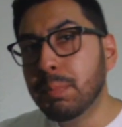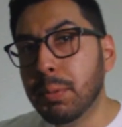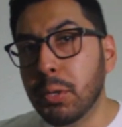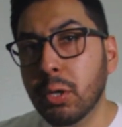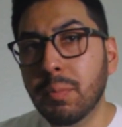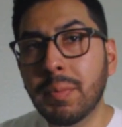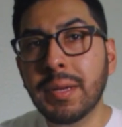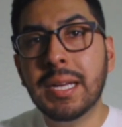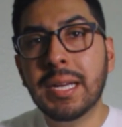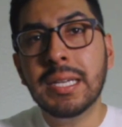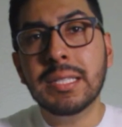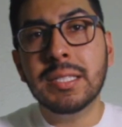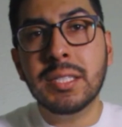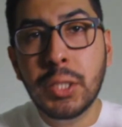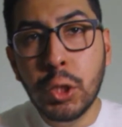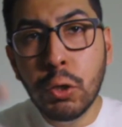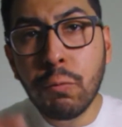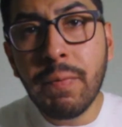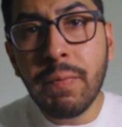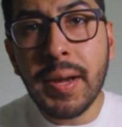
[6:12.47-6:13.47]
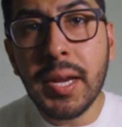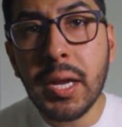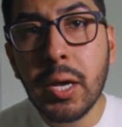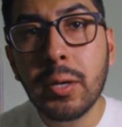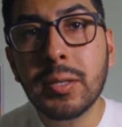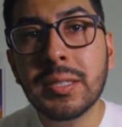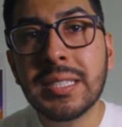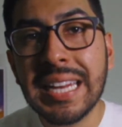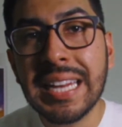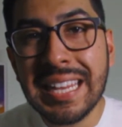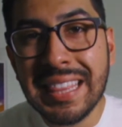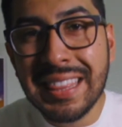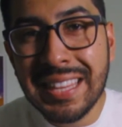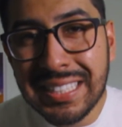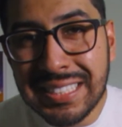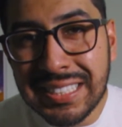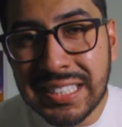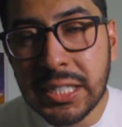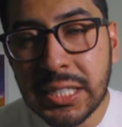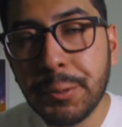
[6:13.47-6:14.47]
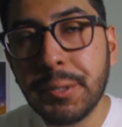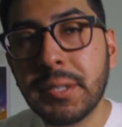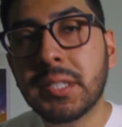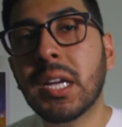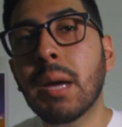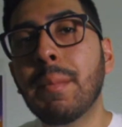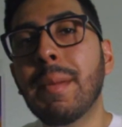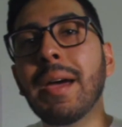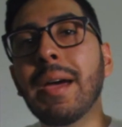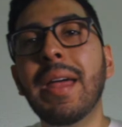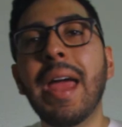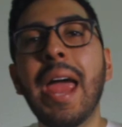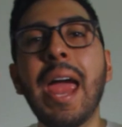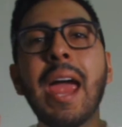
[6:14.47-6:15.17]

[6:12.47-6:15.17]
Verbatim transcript: peeled because new videos in this series come out